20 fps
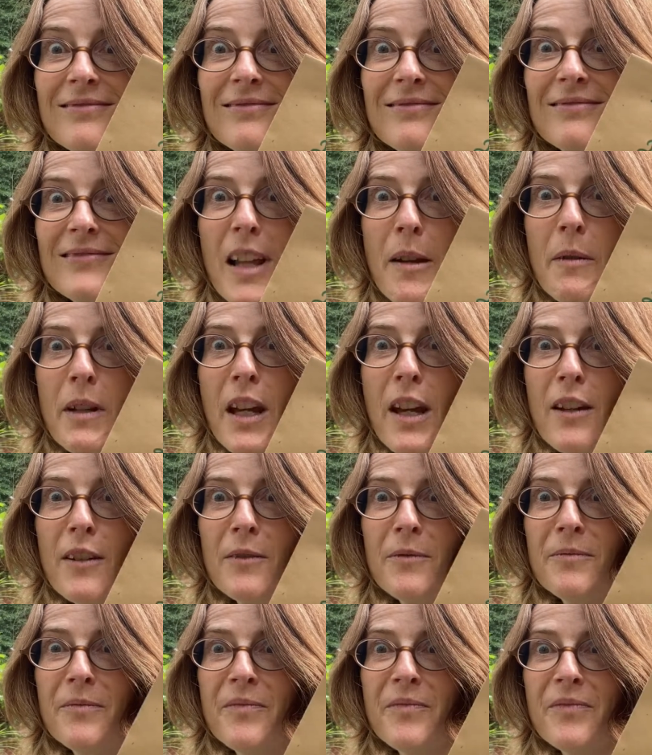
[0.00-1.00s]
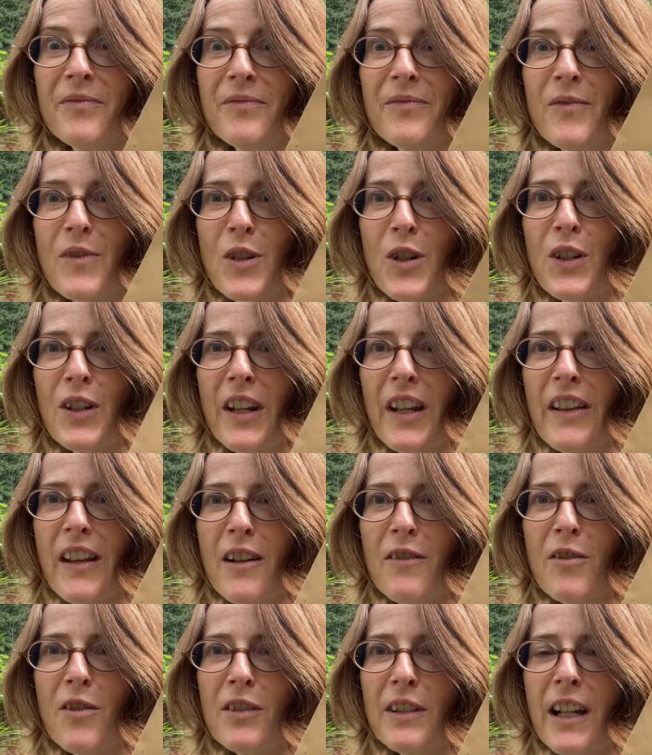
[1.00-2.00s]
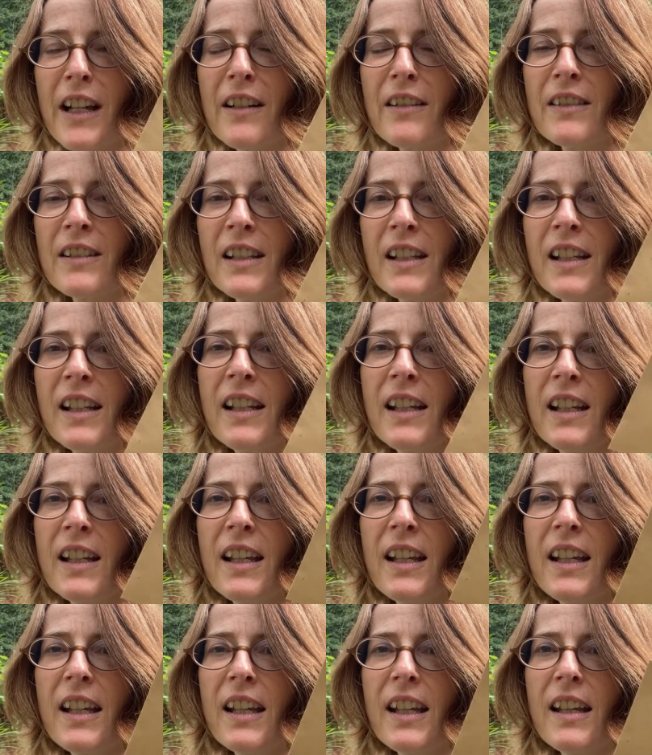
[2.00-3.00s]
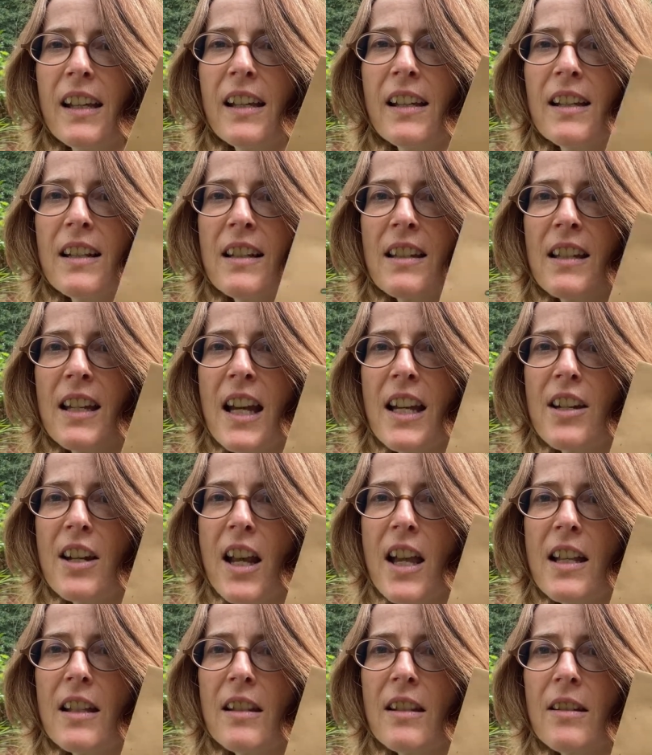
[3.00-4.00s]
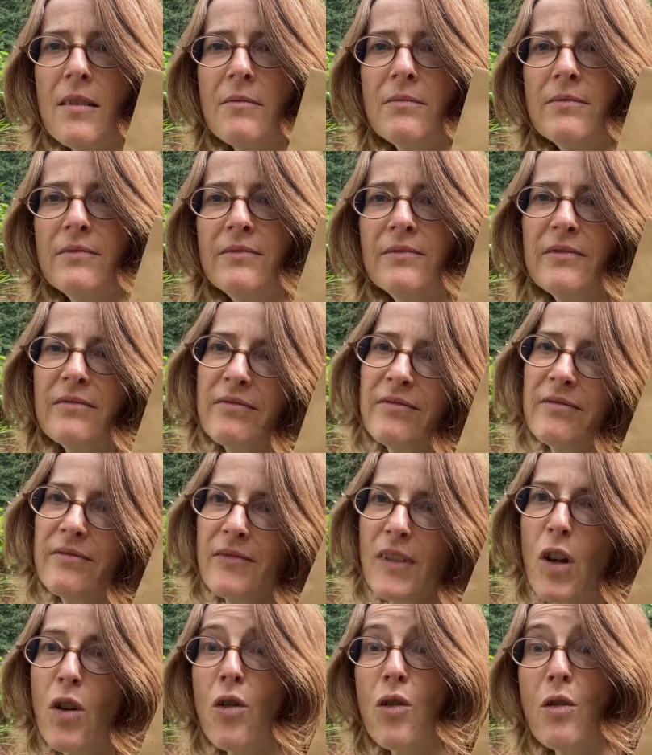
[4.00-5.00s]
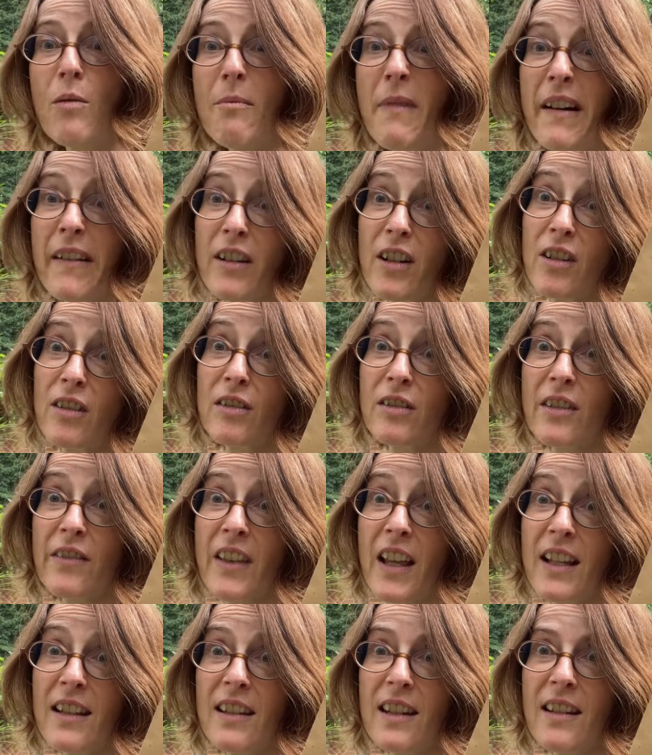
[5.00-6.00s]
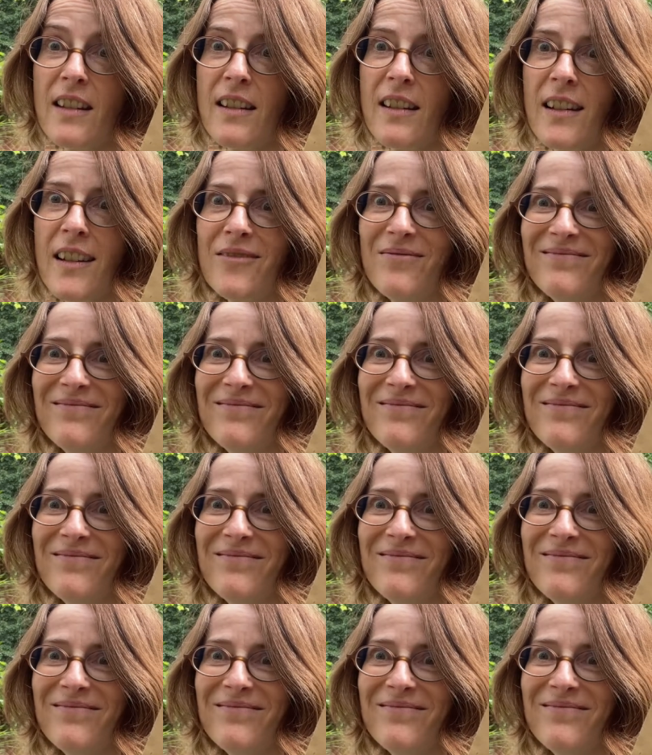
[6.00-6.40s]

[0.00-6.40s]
There we go. Shouldn't get that wrong now. Tagettes. Or marigold if that's easier.